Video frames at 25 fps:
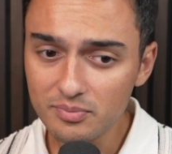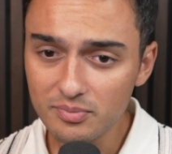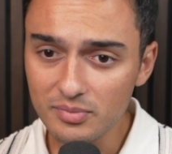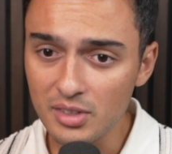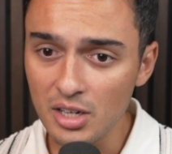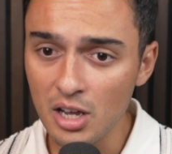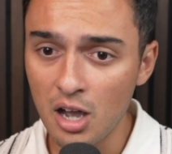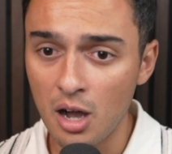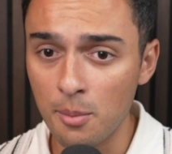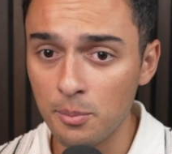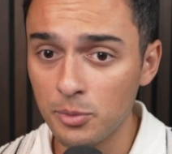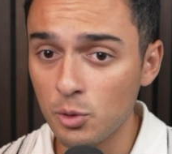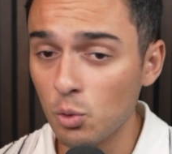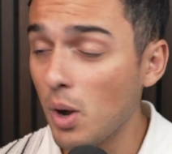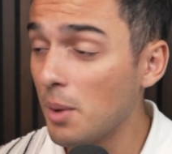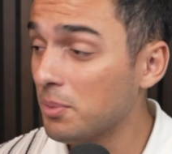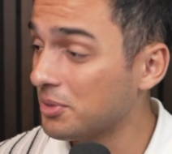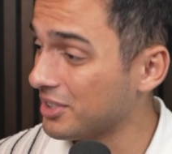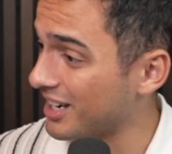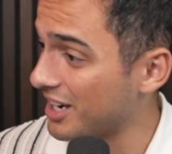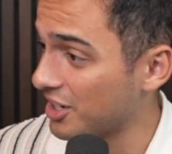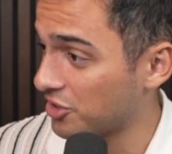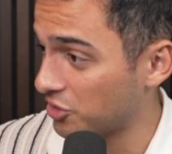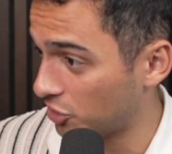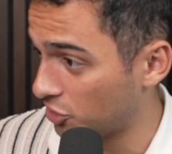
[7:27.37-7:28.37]
the
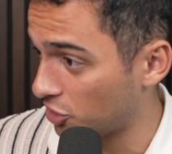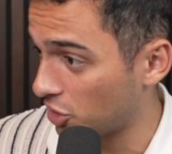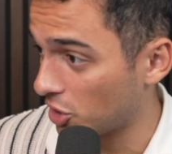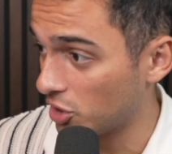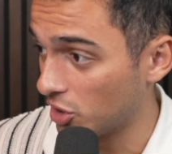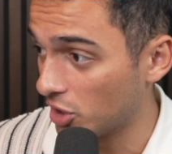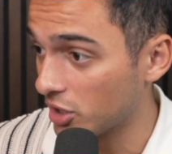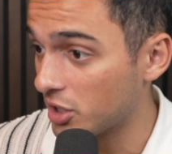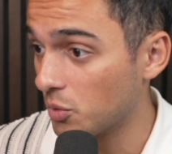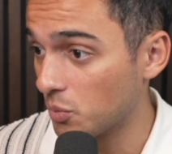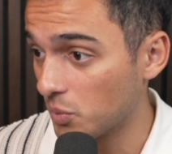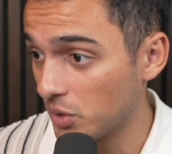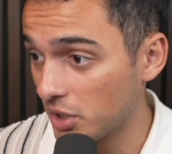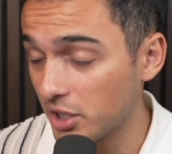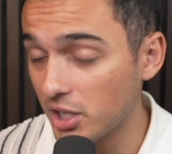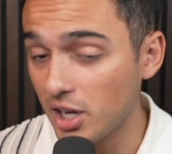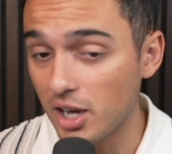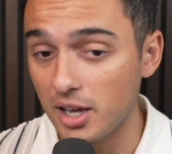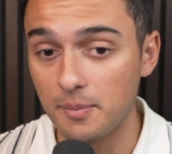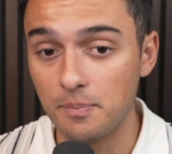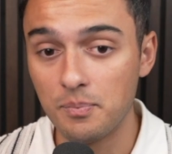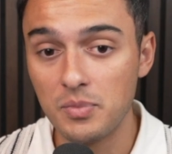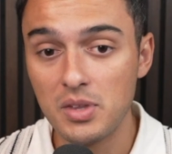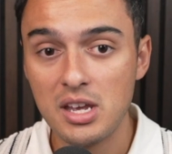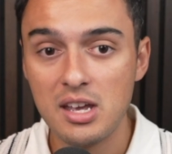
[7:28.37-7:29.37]
website actually started looking really
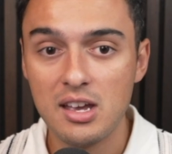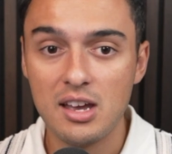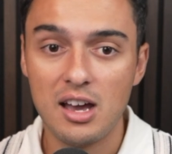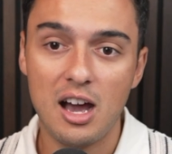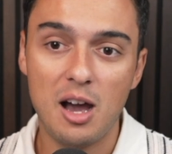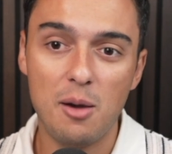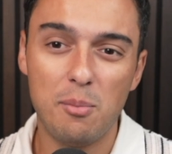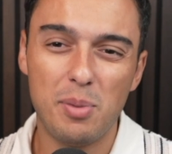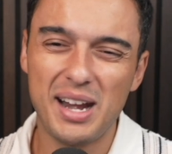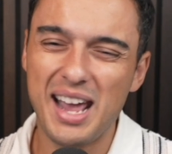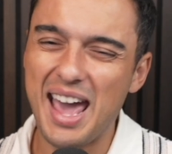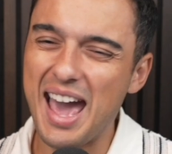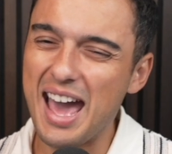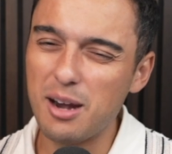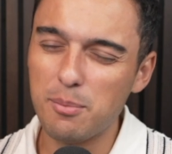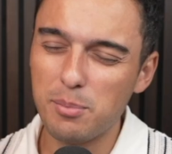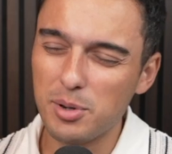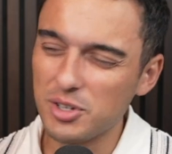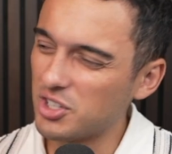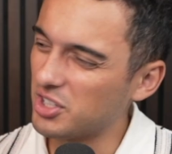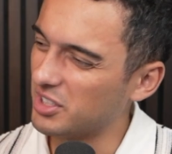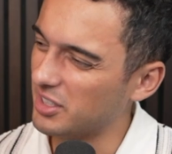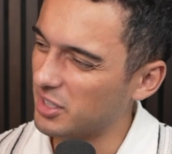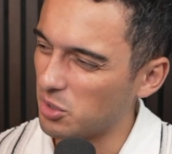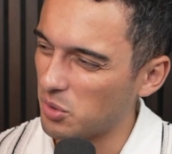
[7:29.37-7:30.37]
good, but it had a
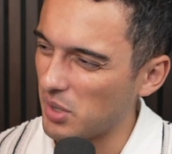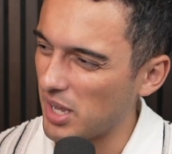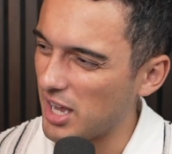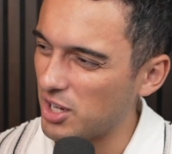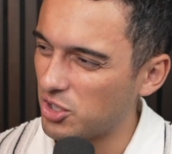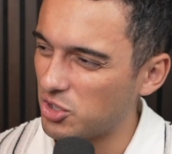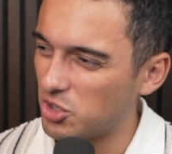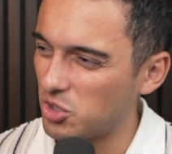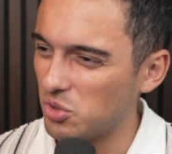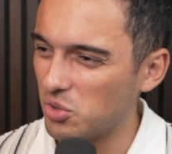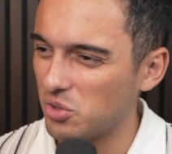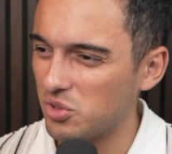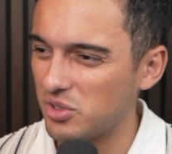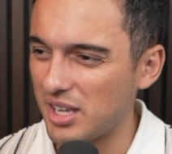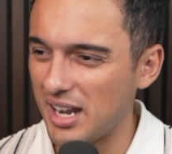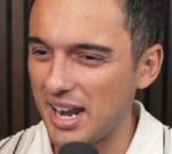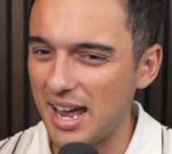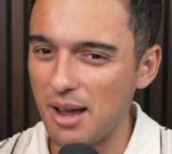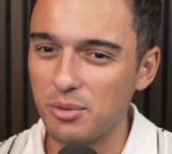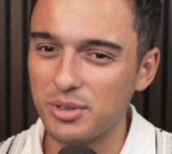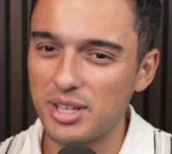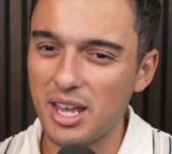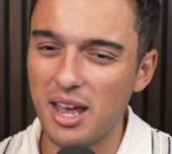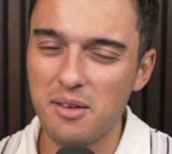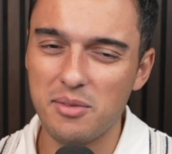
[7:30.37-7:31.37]
bunch of little issues that
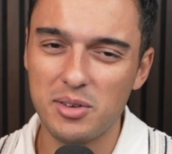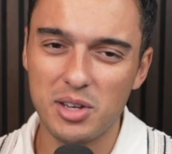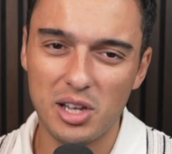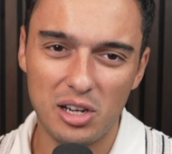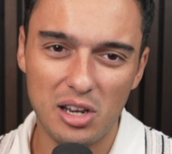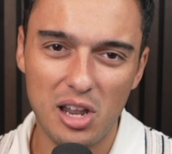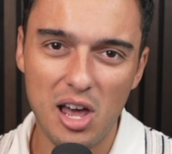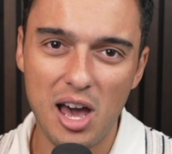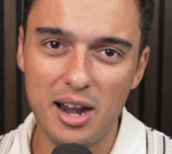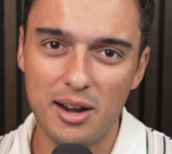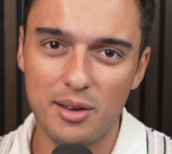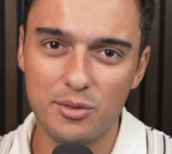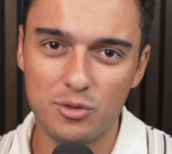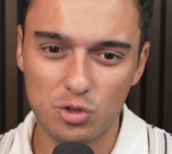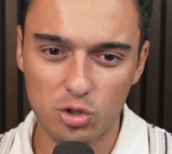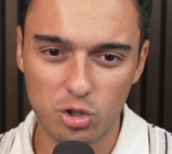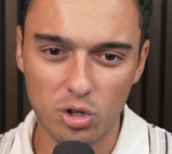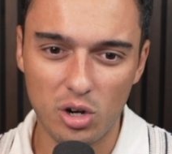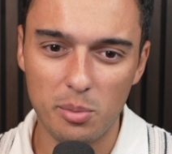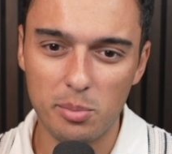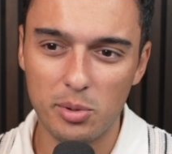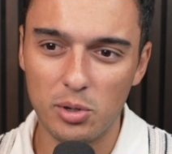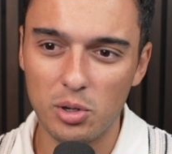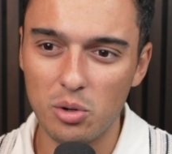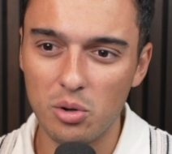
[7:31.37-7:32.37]
I was having a lot of
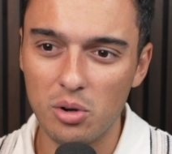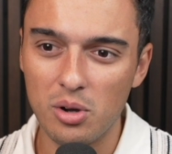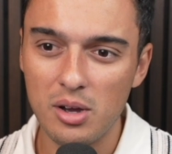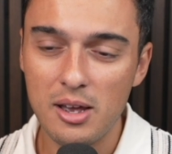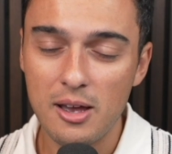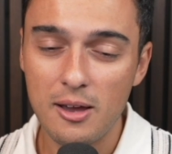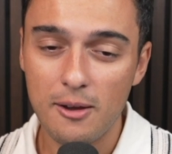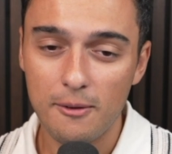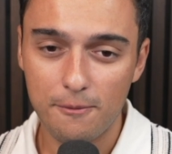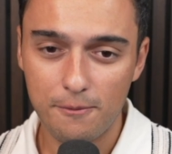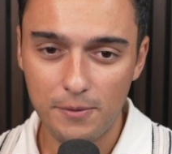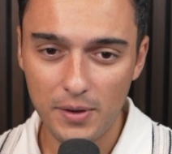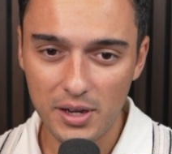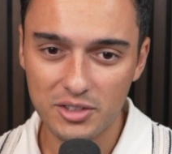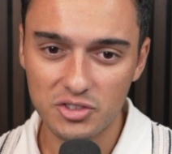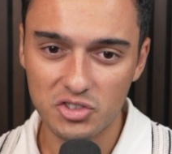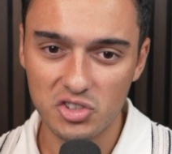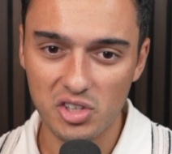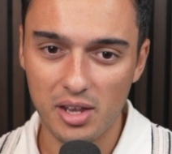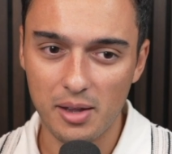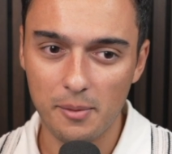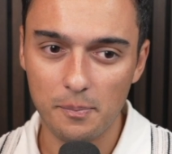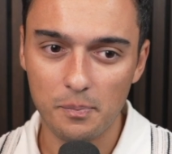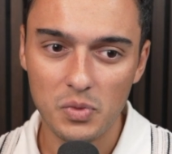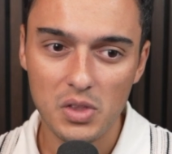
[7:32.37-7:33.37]
trouble
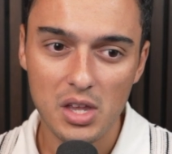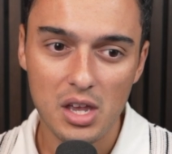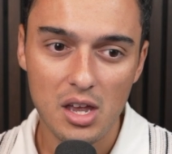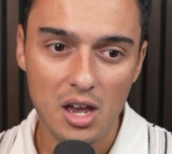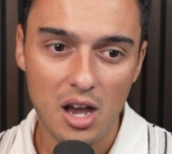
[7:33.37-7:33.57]
fixing,